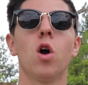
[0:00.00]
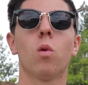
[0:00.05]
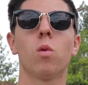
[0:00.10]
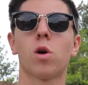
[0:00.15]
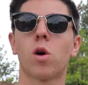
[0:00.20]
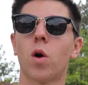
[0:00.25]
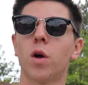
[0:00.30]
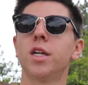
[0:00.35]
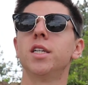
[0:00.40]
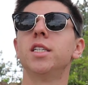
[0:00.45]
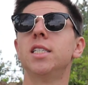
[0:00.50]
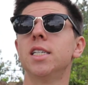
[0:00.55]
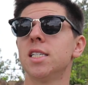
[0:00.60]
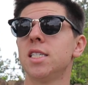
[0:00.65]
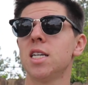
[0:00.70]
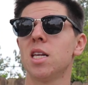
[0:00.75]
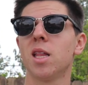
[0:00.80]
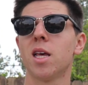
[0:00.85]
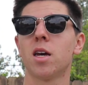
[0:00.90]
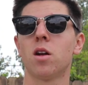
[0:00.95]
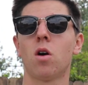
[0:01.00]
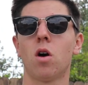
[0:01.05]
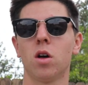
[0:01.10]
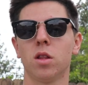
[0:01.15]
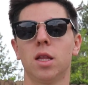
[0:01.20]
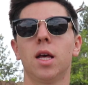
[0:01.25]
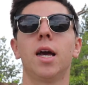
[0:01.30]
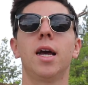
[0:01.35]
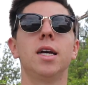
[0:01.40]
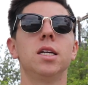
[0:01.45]
We're going to Disneyland
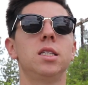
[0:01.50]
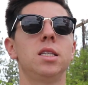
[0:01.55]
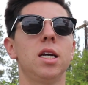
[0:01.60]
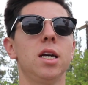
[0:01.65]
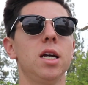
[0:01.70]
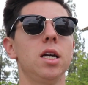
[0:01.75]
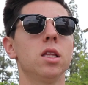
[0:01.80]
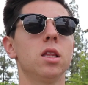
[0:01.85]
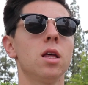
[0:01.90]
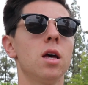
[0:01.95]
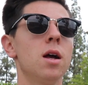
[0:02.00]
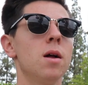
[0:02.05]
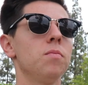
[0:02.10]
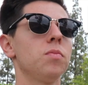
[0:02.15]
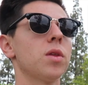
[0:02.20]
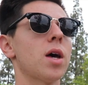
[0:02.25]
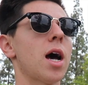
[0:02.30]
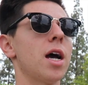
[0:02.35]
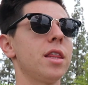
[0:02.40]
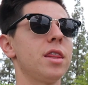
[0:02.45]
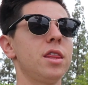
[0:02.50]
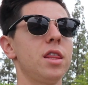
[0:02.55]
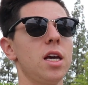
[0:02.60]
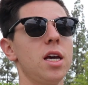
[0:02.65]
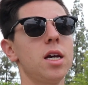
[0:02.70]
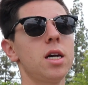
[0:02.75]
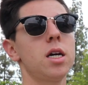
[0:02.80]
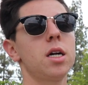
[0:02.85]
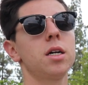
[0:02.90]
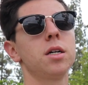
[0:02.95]
on the 18th. I
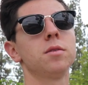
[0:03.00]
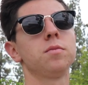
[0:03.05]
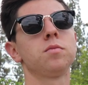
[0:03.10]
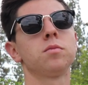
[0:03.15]
think